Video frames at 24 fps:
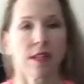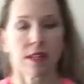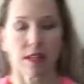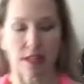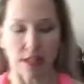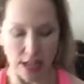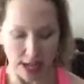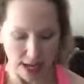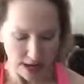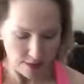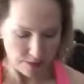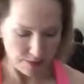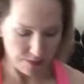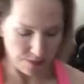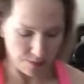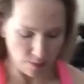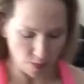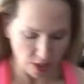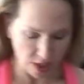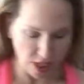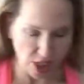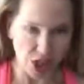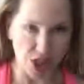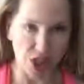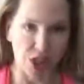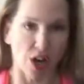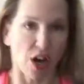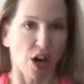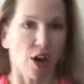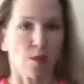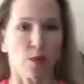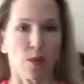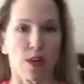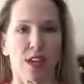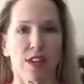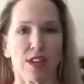Okay, we're going to
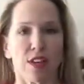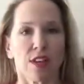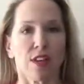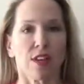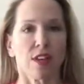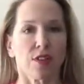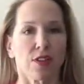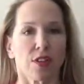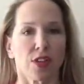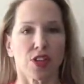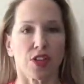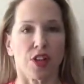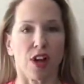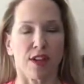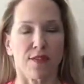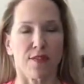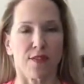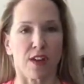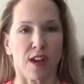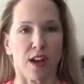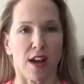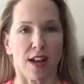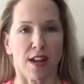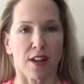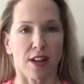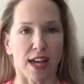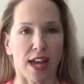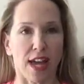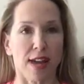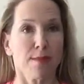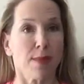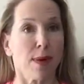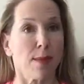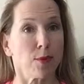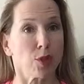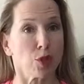start with the side fly. Okay,
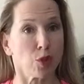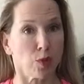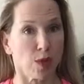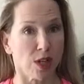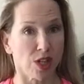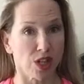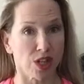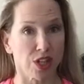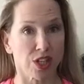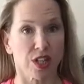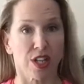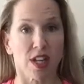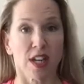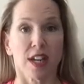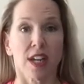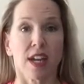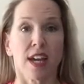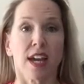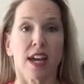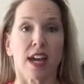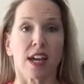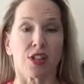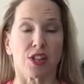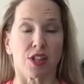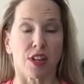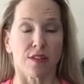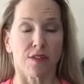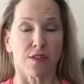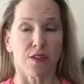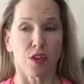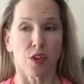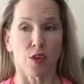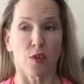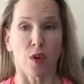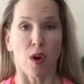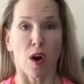remember, twist as if
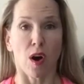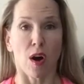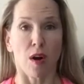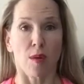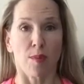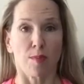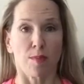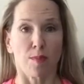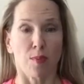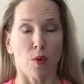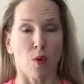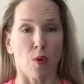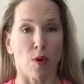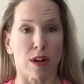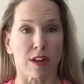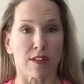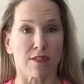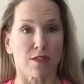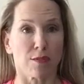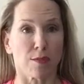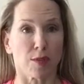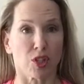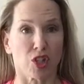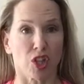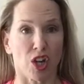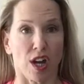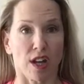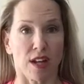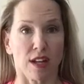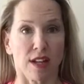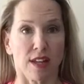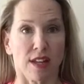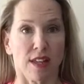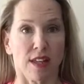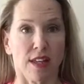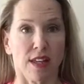you are pouring from a jug.
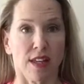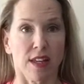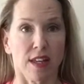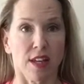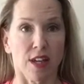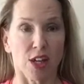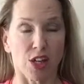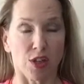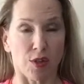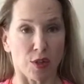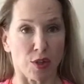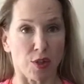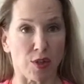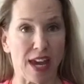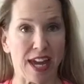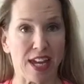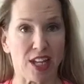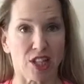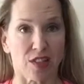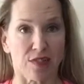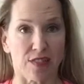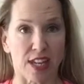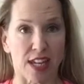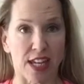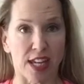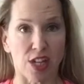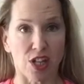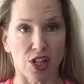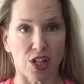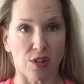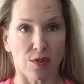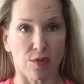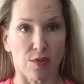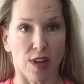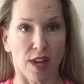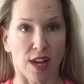So we're going to do 8 of
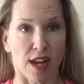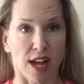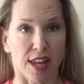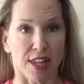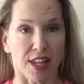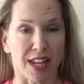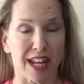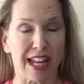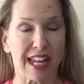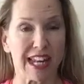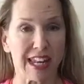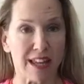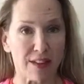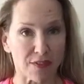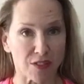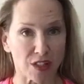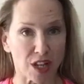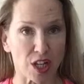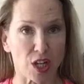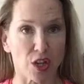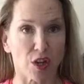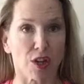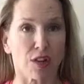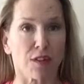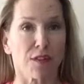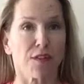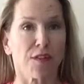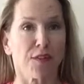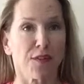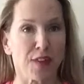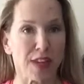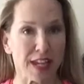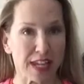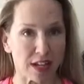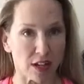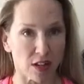these, and you're going to lift, and you're going to
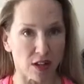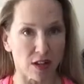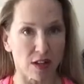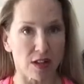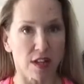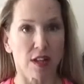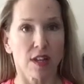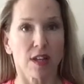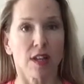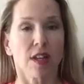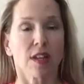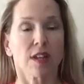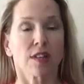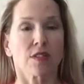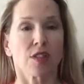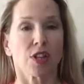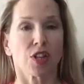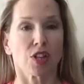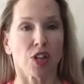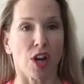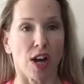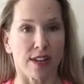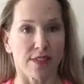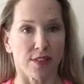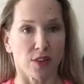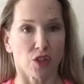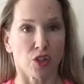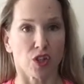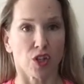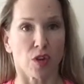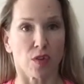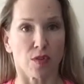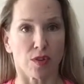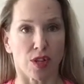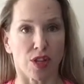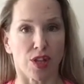feel the side of your
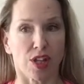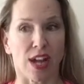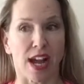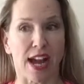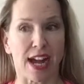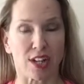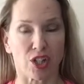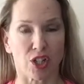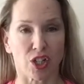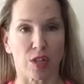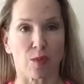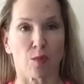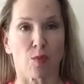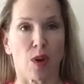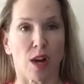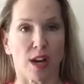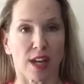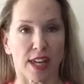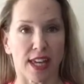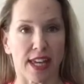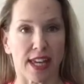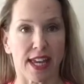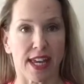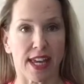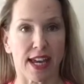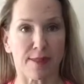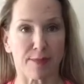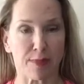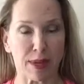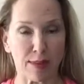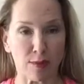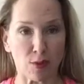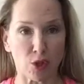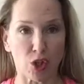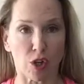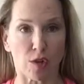shoulders actually working here.
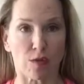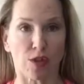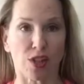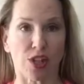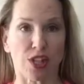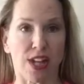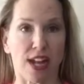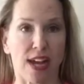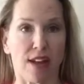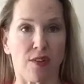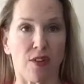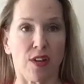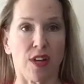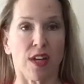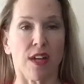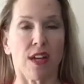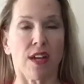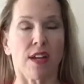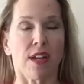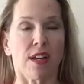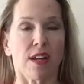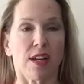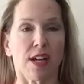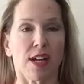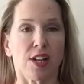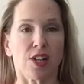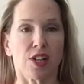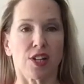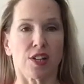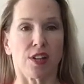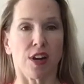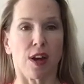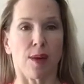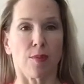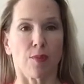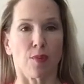Keep your shoulders down, nice
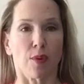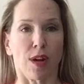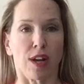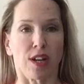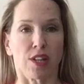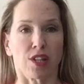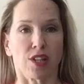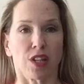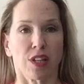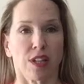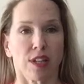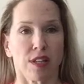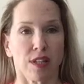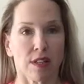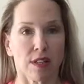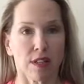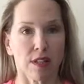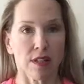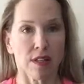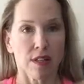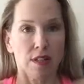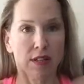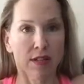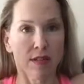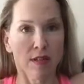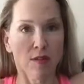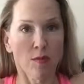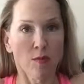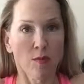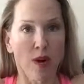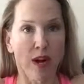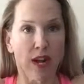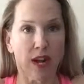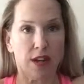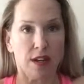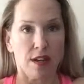and upright.
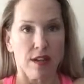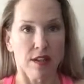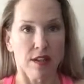1,